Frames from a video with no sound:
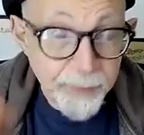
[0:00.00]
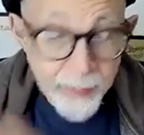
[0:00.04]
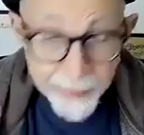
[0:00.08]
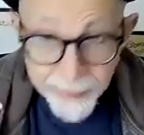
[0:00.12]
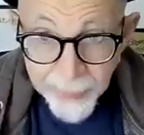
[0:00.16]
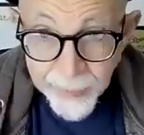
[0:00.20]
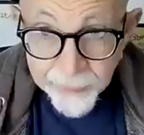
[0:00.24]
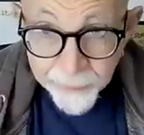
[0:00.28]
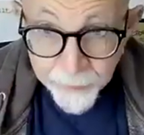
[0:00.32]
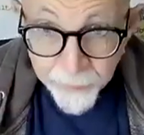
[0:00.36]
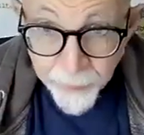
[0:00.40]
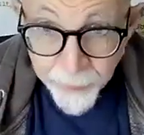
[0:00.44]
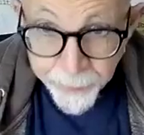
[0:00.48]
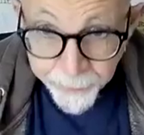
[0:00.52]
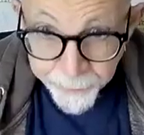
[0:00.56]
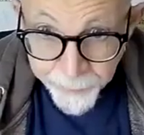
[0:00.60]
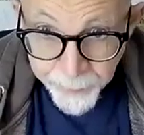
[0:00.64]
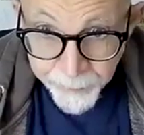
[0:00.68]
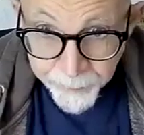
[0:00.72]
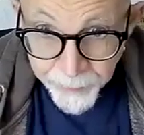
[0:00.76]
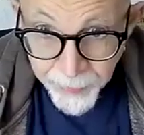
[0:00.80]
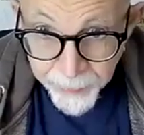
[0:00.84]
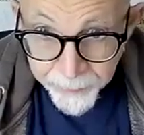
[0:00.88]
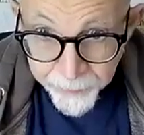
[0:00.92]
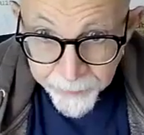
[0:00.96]
Van Halen
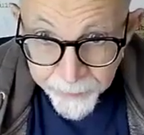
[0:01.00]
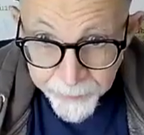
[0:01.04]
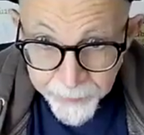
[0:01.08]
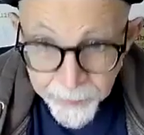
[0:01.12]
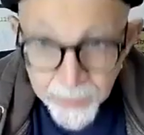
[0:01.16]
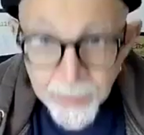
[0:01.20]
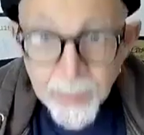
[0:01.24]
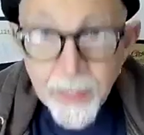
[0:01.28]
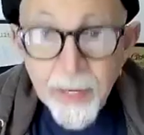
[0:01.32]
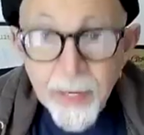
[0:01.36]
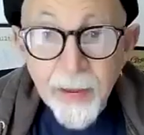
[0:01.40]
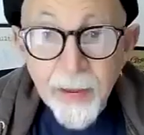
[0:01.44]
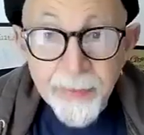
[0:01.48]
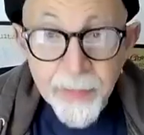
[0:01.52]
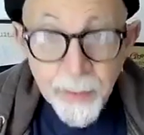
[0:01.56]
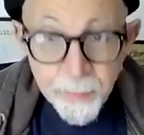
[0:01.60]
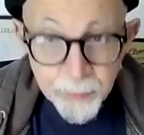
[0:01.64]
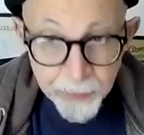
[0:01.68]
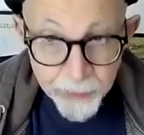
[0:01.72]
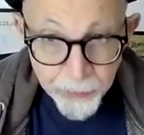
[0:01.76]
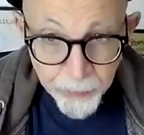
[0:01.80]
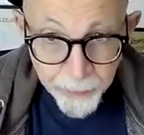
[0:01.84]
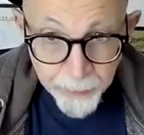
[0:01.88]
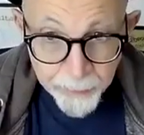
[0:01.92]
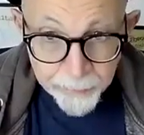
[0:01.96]
3 record, and
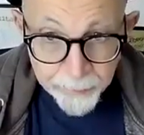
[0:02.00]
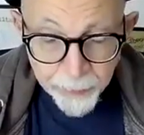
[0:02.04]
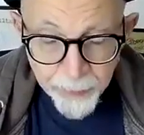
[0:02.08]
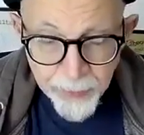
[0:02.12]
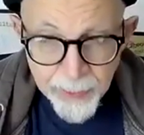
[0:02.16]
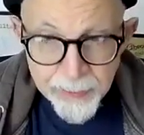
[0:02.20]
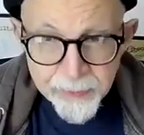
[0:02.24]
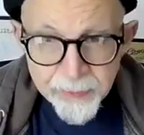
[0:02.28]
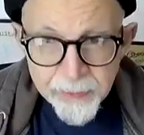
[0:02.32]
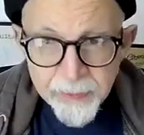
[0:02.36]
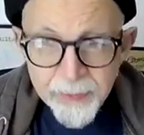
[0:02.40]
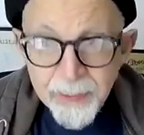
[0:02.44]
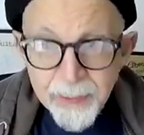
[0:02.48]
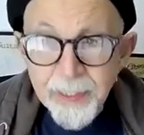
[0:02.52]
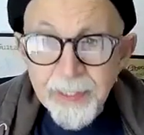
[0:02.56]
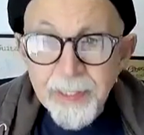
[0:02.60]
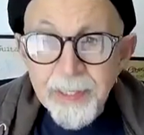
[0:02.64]
they were doing press.